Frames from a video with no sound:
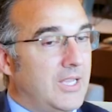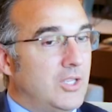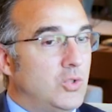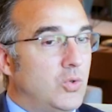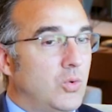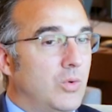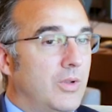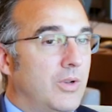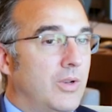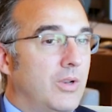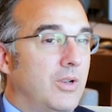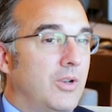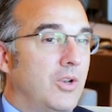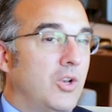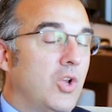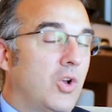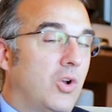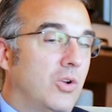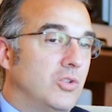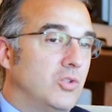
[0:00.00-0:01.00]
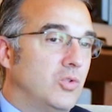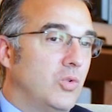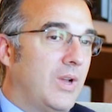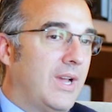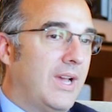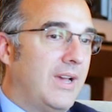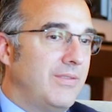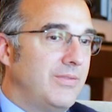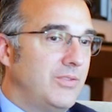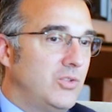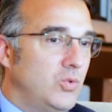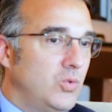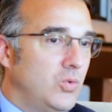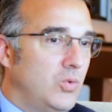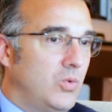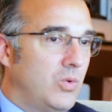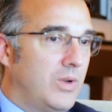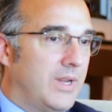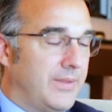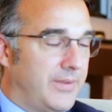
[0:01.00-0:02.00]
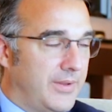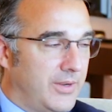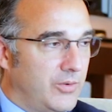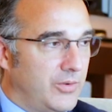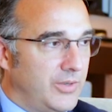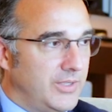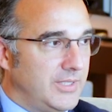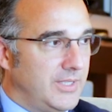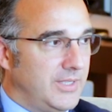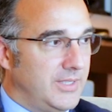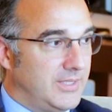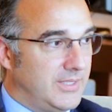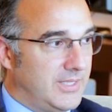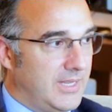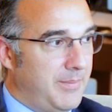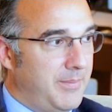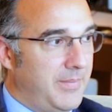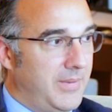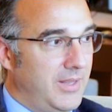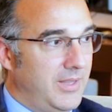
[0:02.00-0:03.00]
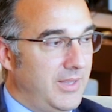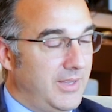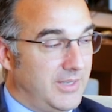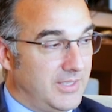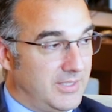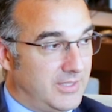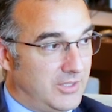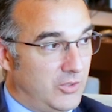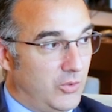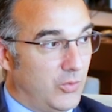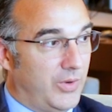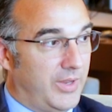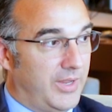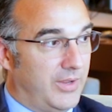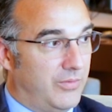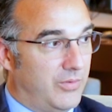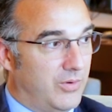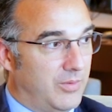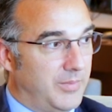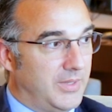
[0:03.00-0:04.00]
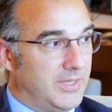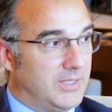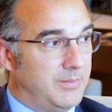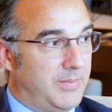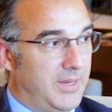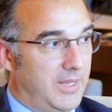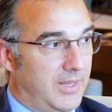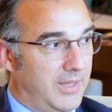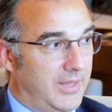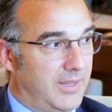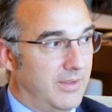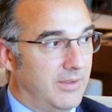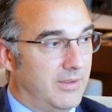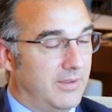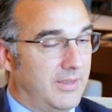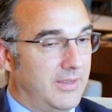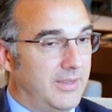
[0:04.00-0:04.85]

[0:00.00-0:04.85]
To have two categories in the same building is unique from this building.